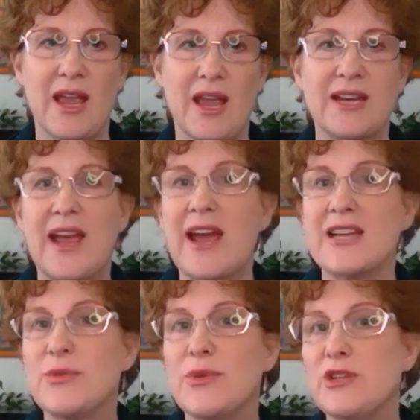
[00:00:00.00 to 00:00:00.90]
And
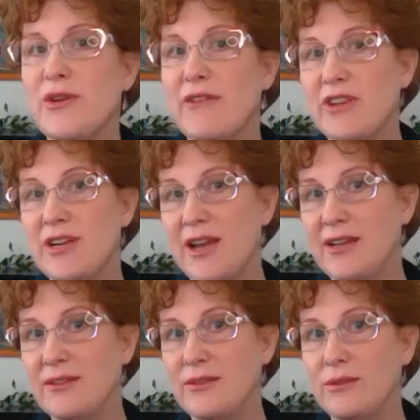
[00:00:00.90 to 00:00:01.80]
as we do every
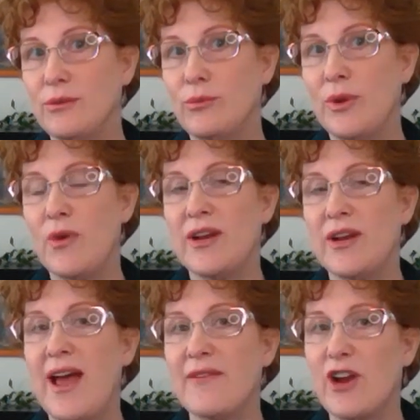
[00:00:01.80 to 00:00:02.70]
night, we want
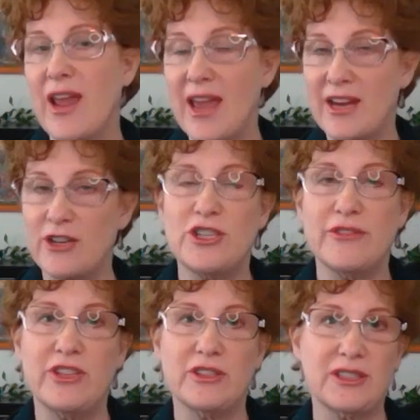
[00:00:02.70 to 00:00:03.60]
to have our energy
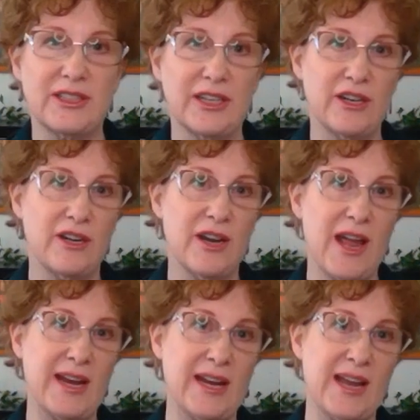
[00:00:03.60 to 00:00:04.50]
field clear.
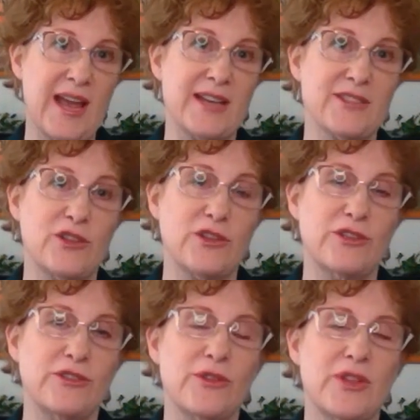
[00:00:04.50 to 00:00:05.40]
And I ask you to
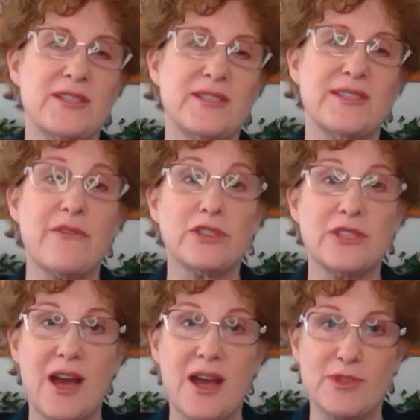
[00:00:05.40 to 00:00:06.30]
do this several
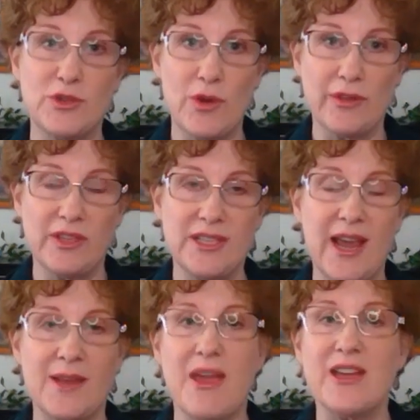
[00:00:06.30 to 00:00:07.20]
times throughout the
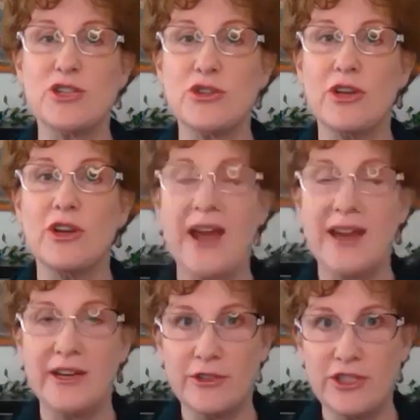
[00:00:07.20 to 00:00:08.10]
day. Make sure your
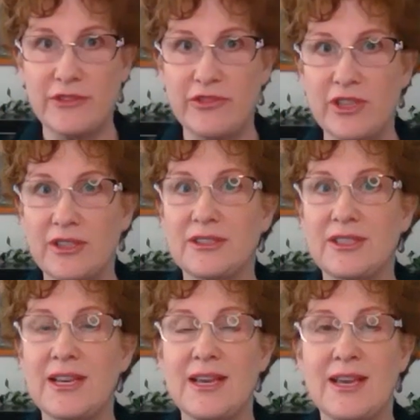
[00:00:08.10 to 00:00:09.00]
energy field
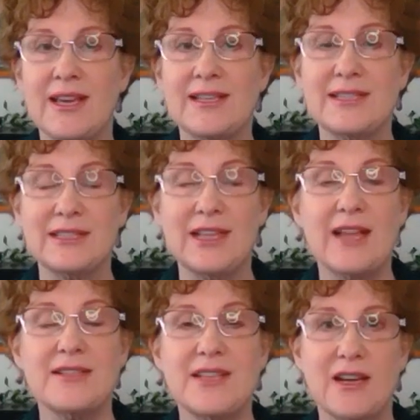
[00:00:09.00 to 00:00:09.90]
is
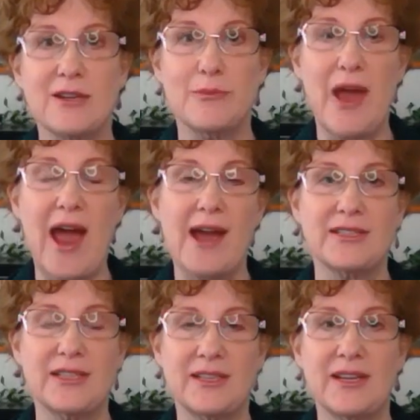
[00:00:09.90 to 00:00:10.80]
cleansed and
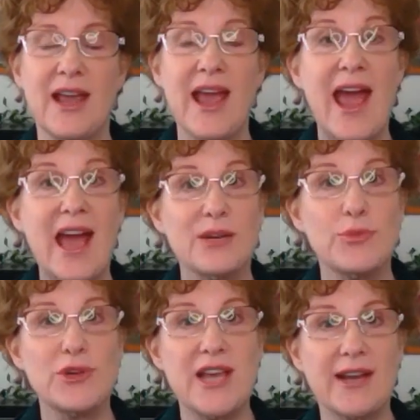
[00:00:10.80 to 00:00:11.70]
compacted and
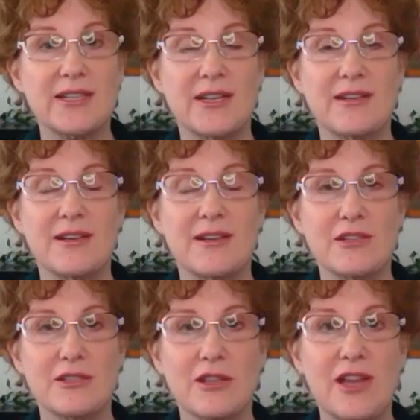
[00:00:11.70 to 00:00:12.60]
protected.
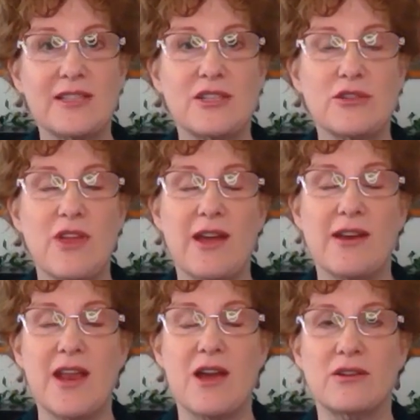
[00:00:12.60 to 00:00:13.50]
So let's do that
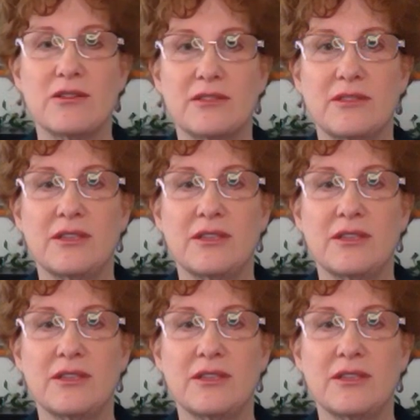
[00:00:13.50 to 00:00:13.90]
now.